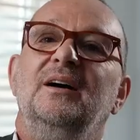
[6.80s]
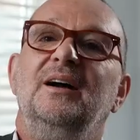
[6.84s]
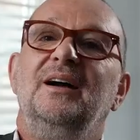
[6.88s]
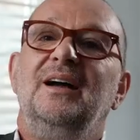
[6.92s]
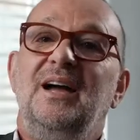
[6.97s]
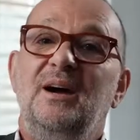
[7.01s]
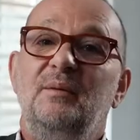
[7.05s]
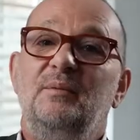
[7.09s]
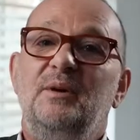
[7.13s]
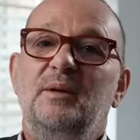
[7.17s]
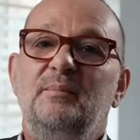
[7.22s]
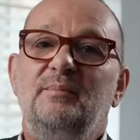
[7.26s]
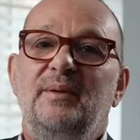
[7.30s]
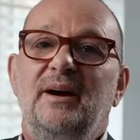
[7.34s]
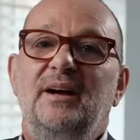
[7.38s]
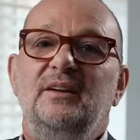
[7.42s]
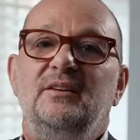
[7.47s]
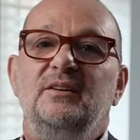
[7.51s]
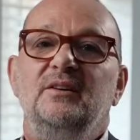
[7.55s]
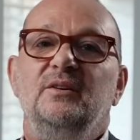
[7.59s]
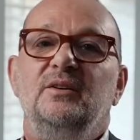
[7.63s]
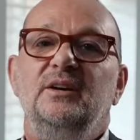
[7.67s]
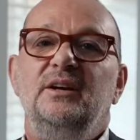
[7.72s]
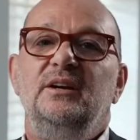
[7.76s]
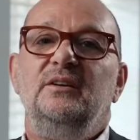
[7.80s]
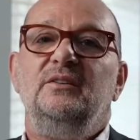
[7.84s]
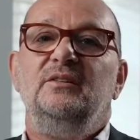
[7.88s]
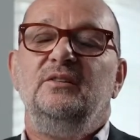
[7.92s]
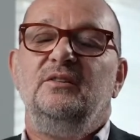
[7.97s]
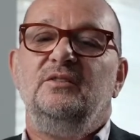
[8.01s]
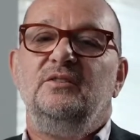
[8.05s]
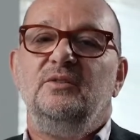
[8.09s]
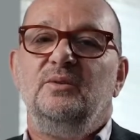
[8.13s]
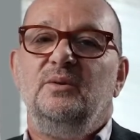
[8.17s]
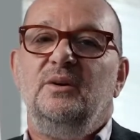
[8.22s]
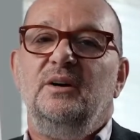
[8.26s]
how many patio heaters
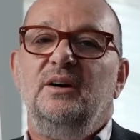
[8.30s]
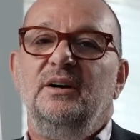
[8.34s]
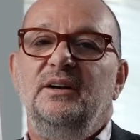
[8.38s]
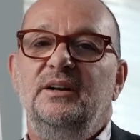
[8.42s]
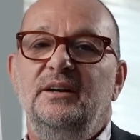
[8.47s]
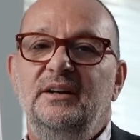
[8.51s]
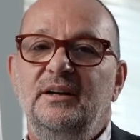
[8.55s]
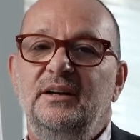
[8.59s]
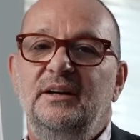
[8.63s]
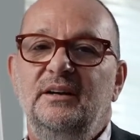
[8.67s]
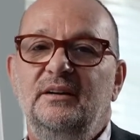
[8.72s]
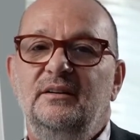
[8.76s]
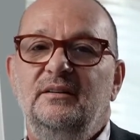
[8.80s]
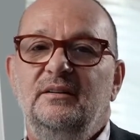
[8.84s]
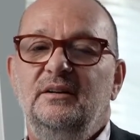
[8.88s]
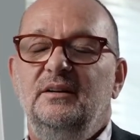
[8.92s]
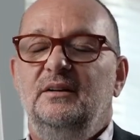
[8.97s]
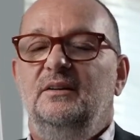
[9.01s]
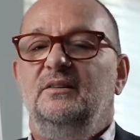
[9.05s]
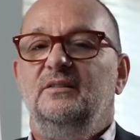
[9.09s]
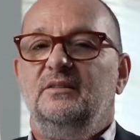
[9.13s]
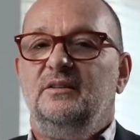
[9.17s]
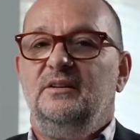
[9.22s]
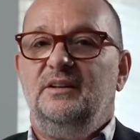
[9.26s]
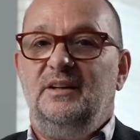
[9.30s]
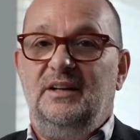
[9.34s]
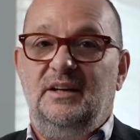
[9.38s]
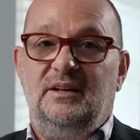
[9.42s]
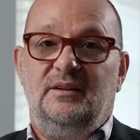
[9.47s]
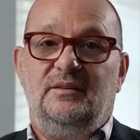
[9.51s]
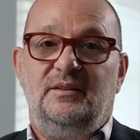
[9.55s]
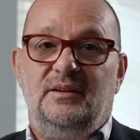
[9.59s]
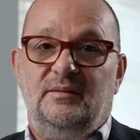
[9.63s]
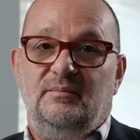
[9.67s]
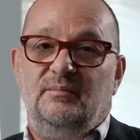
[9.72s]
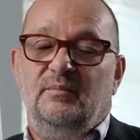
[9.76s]
do I need to heat
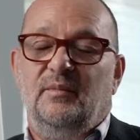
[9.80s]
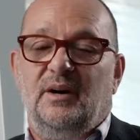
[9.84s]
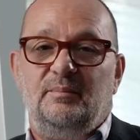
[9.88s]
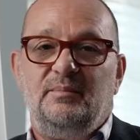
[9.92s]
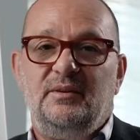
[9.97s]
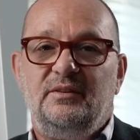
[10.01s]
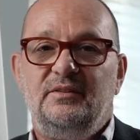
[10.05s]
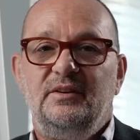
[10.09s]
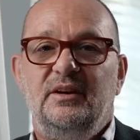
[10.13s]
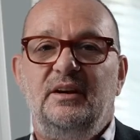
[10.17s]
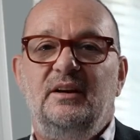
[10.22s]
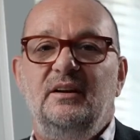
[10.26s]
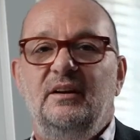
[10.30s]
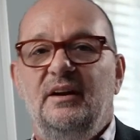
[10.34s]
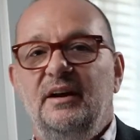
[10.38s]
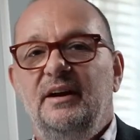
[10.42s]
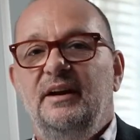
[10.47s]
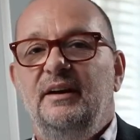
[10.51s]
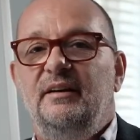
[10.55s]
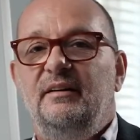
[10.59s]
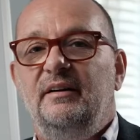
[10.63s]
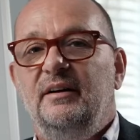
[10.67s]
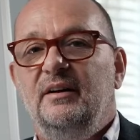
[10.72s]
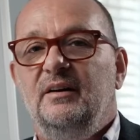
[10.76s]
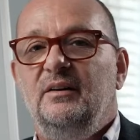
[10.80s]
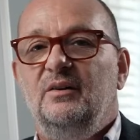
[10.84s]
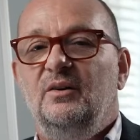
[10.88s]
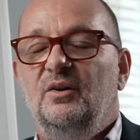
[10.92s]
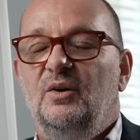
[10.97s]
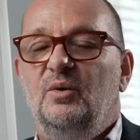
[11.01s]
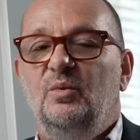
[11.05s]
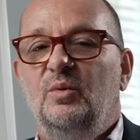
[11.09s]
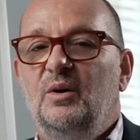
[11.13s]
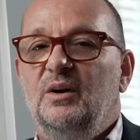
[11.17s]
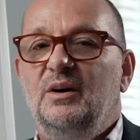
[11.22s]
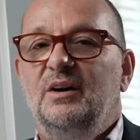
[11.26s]
my particular area,
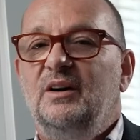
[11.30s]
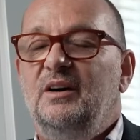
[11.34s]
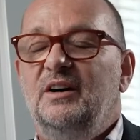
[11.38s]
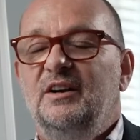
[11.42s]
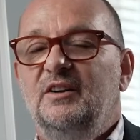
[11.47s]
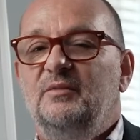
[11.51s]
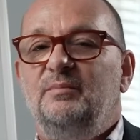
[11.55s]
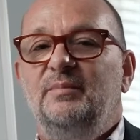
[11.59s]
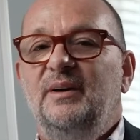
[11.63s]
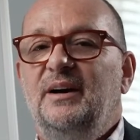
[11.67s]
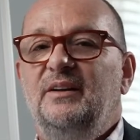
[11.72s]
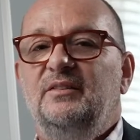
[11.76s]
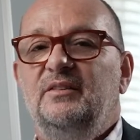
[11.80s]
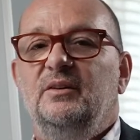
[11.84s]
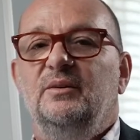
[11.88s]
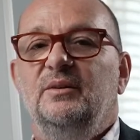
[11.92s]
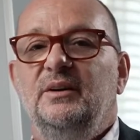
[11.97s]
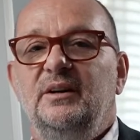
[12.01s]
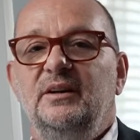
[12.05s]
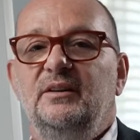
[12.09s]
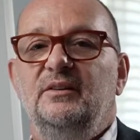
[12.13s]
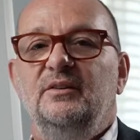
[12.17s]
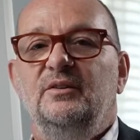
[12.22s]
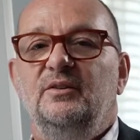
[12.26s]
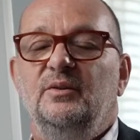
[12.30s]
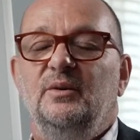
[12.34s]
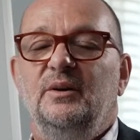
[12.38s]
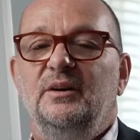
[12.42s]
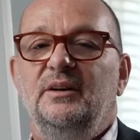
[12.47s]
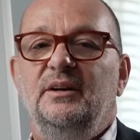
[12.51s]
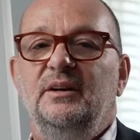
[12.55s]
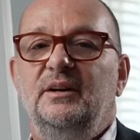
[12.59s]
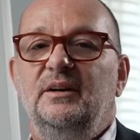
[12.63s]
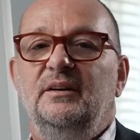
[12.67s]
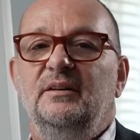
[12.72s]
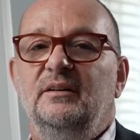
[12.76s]
or what kind of patio heater do I
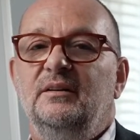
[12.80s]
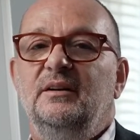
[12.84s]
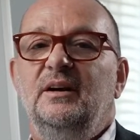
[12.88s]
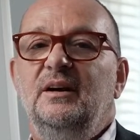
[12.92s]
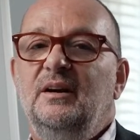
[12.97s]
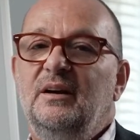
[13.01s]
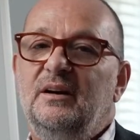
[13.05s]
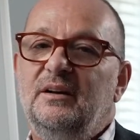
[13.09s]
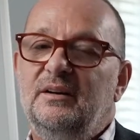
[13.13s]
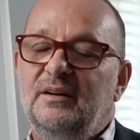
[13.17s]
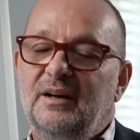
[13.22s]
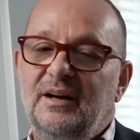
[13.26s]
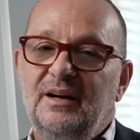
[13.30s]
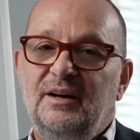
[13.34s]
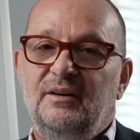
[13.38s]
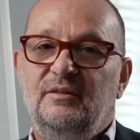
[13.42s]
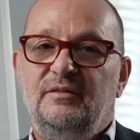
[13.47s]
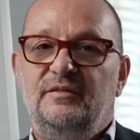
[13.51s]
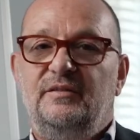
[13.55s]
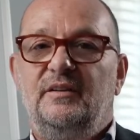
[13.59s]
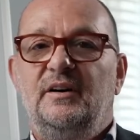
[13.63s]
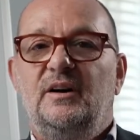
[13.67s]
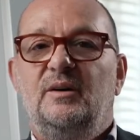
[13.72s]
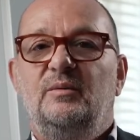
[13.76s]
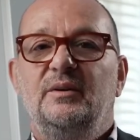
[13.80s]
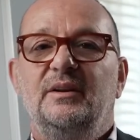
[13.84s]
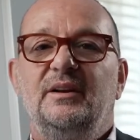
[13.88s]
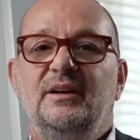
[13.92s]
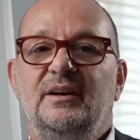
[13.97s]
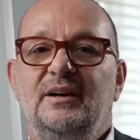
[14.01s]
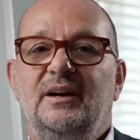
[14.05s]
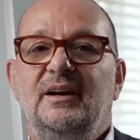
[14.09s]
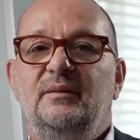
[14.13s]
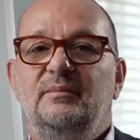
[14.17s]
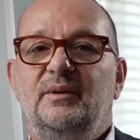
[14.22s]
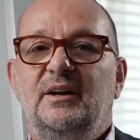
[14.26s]
need, and how far will that
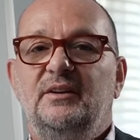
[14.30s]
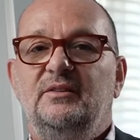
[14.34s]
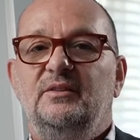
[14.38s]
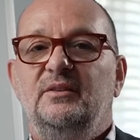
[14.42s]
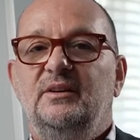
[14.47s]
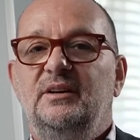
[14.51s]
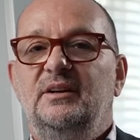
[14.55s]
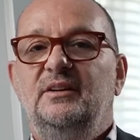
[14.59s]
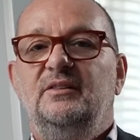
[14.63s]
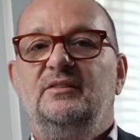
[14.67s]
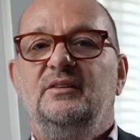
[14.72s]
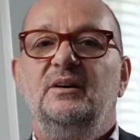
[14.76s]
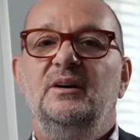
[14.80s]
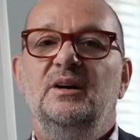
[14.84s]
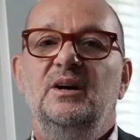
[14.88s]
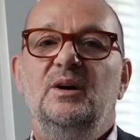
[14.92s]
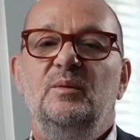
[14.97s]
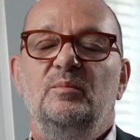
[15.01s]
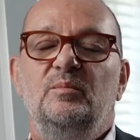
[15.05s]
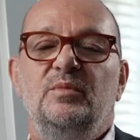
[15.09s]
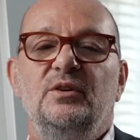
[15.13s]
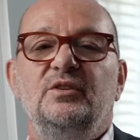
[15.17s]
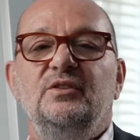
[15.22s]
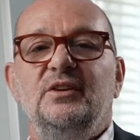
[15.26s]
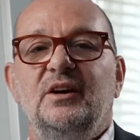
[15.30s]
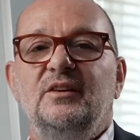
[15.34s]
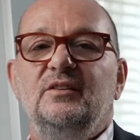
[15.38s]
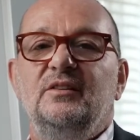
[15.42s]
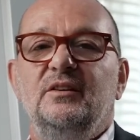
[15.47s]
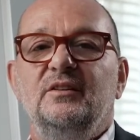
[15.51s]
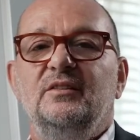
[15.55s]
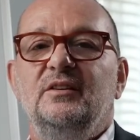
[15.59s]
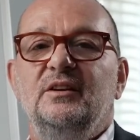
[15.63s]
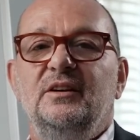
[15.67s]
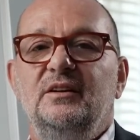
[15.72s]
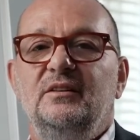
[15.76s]
patio heater project
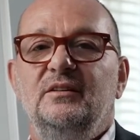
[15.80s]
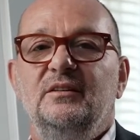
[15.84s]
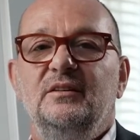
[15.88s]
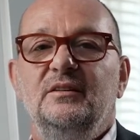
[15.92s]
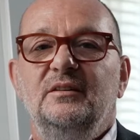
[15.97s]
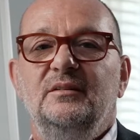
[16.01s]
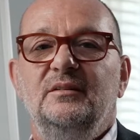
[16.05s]
its heat?